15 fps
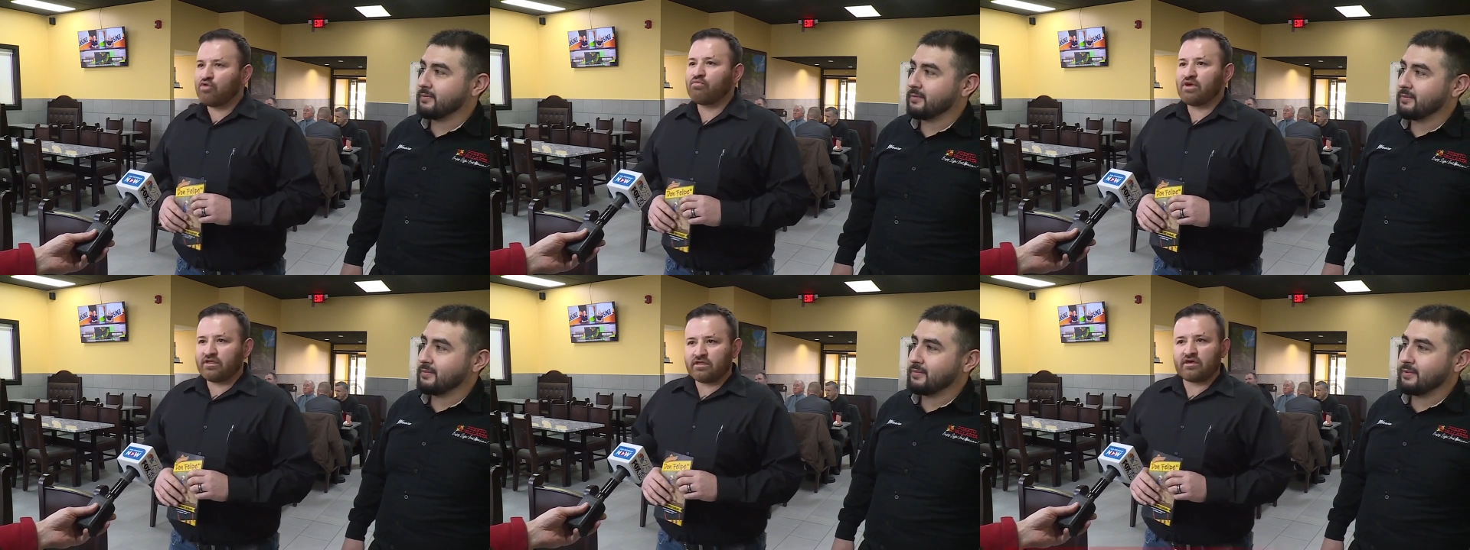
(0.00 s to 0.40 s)

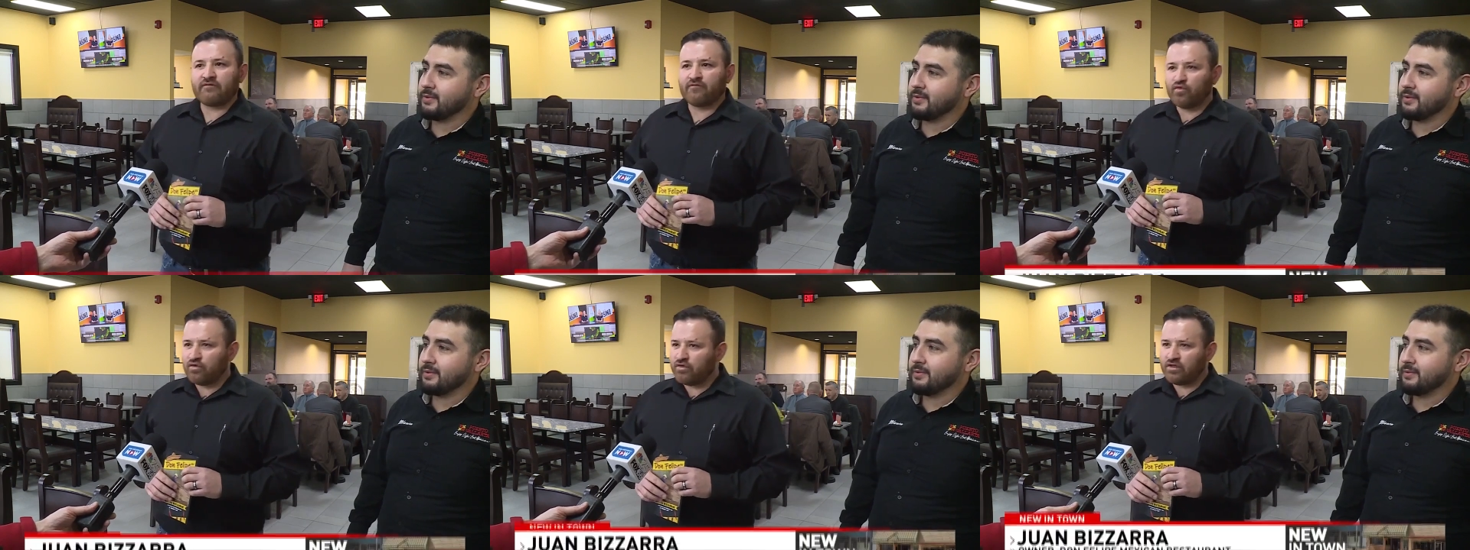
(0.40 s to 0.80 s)

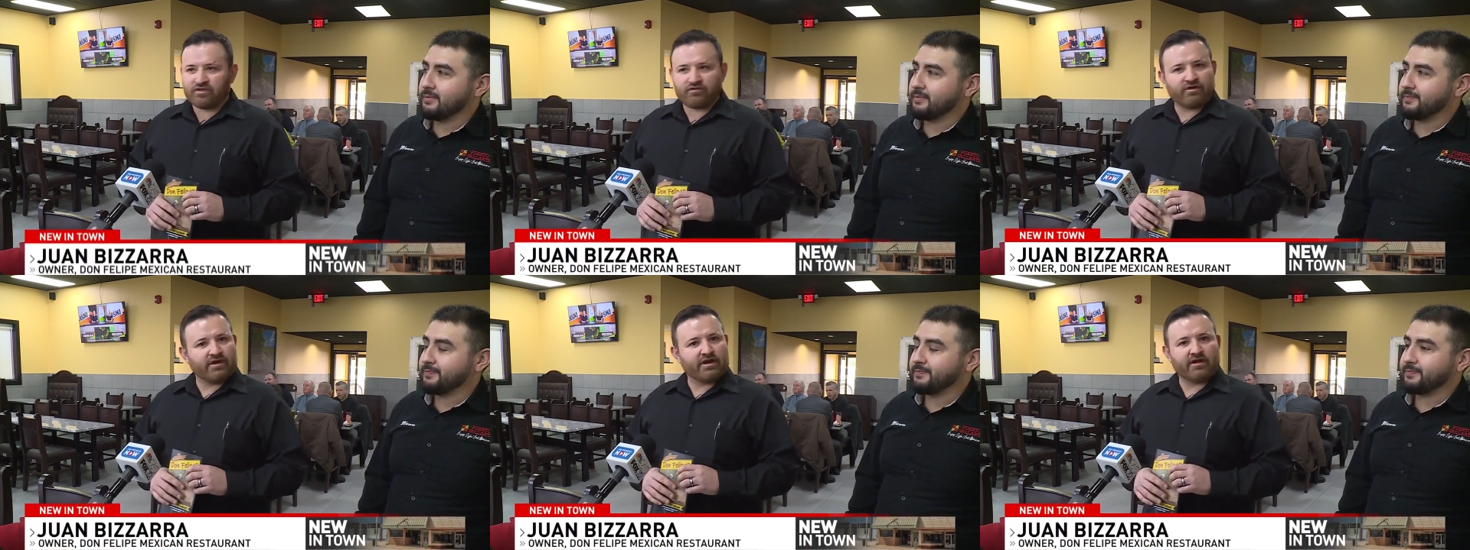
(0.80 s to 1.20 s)
Speaker 1: Mexican
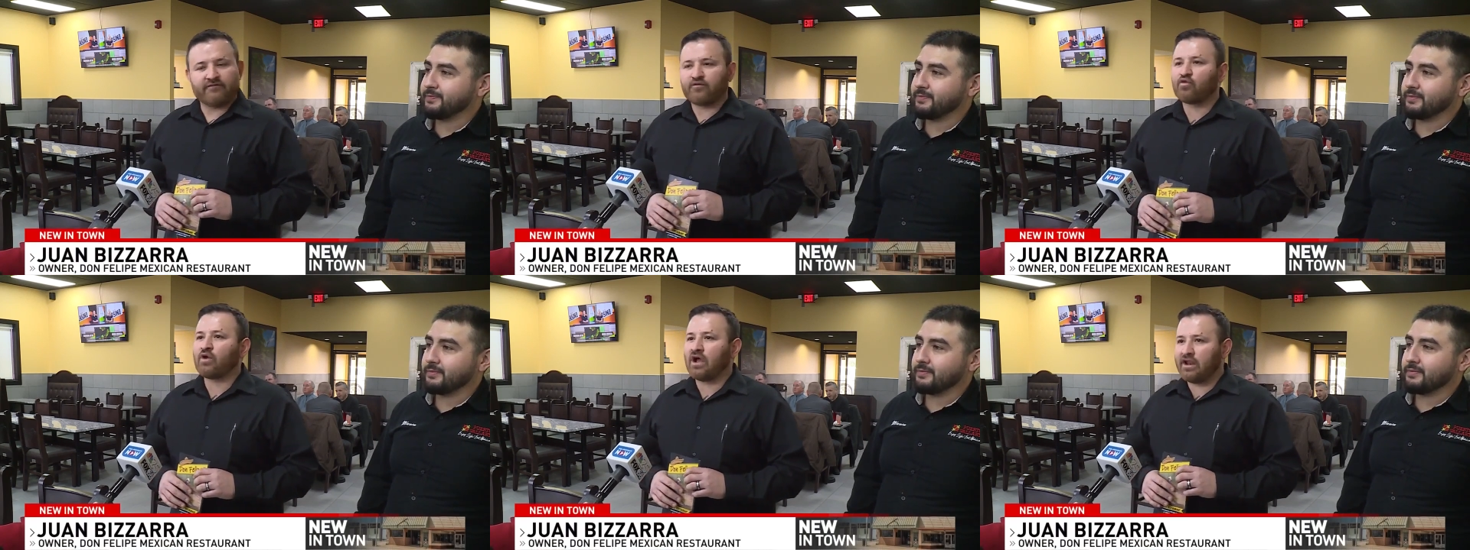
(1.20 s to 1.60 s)
food straight
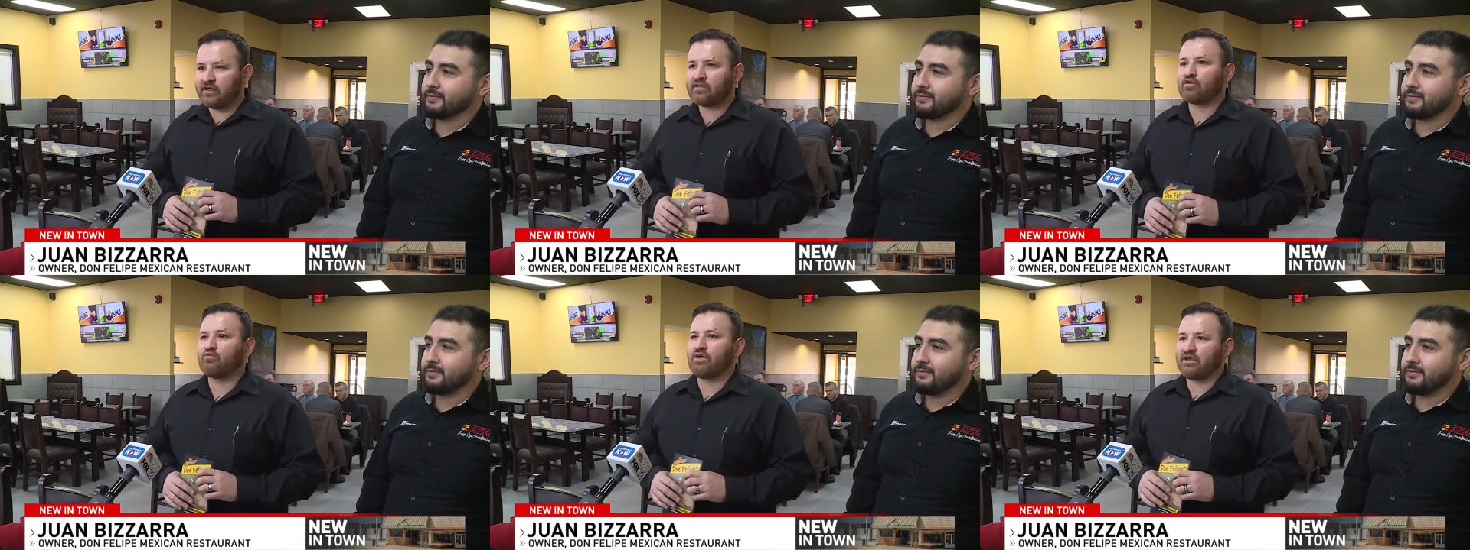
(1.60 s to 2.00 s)
up from
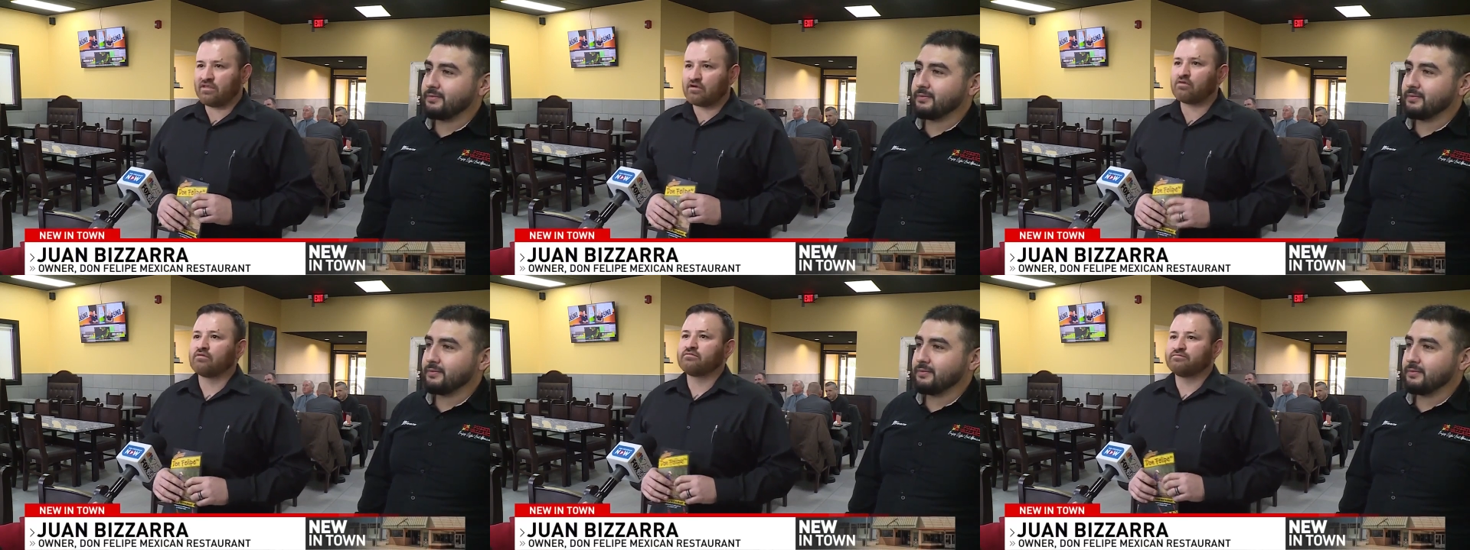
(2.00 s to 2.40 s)
Jalisco,
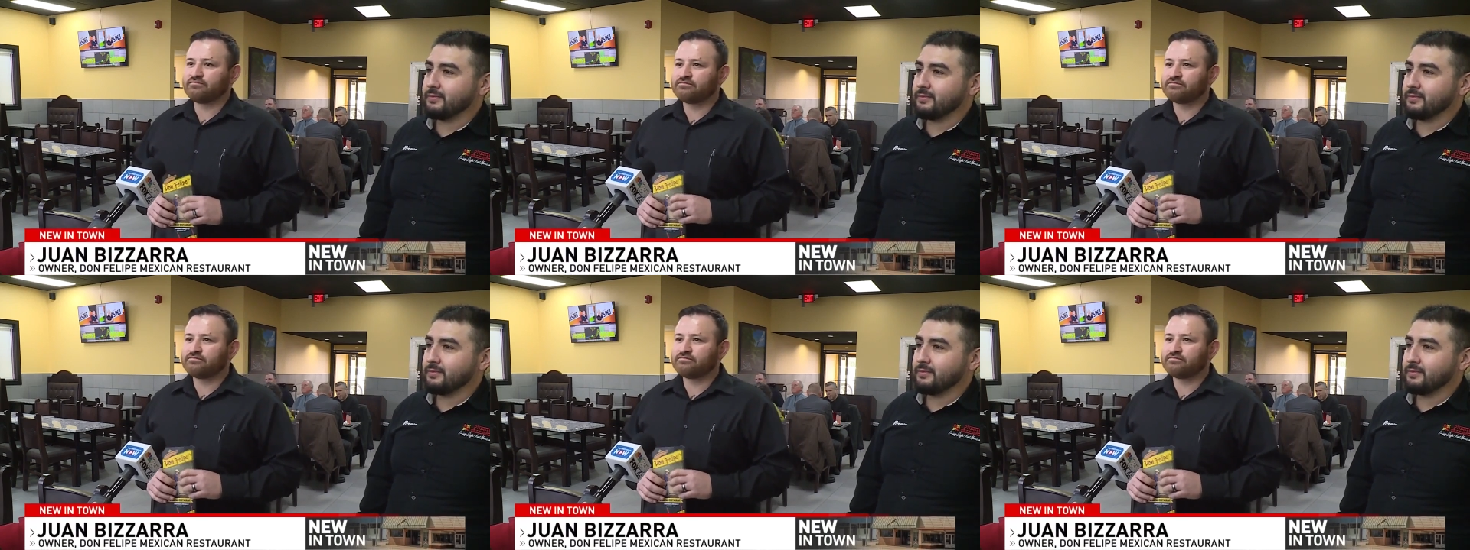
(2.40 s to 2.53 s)
Mexico.